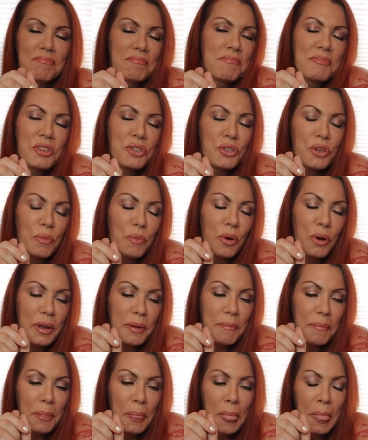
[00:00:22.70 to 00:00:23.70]
There's no point.
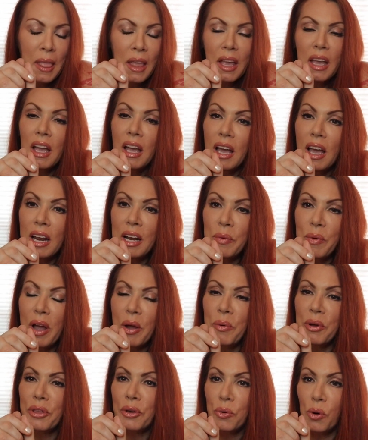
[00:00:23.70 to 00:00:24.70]
Anyway,
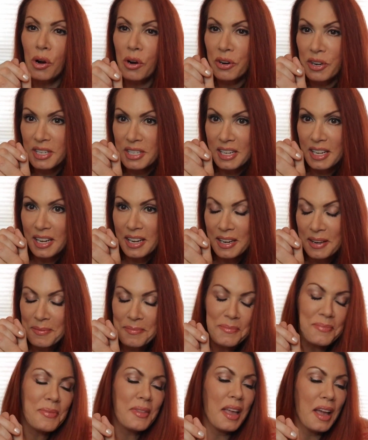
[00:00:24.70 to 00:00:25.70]
with quarantine,
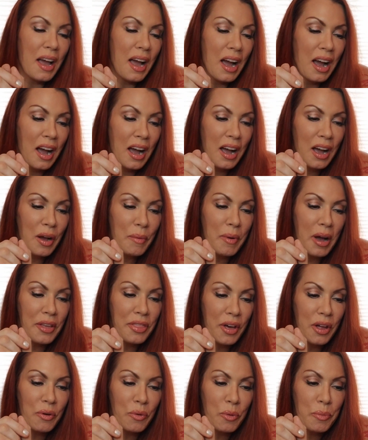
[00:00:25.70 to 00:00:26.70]
I
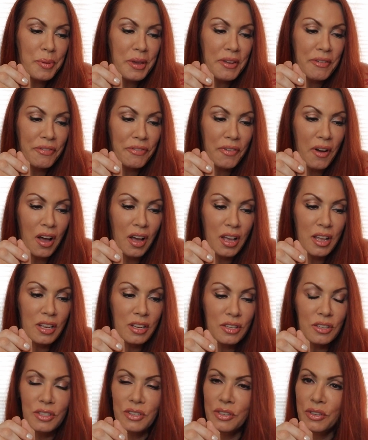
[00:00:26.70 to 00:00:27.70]
thought it would be
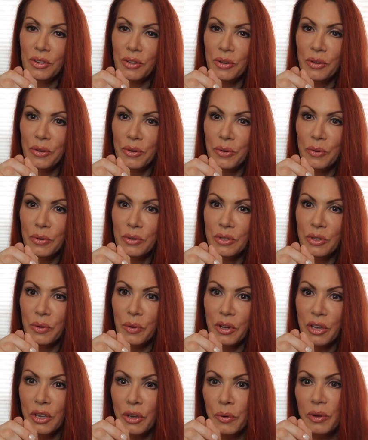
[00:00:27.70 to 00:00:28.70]
fun to do a
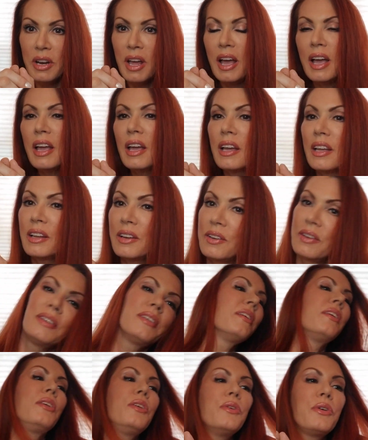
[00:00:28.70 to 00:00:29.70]
Q&A, and
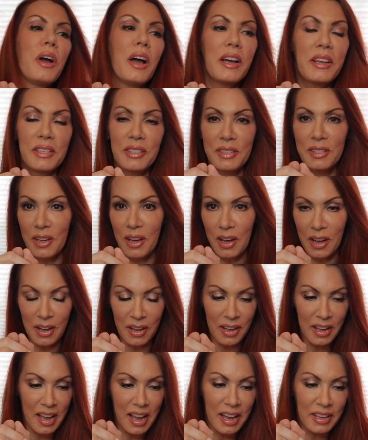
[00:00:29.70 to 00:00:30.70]
you guys
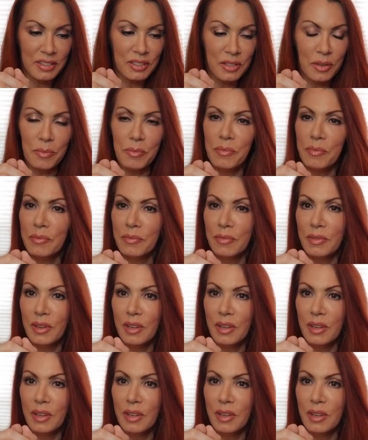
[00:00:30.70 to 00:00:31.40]
asked some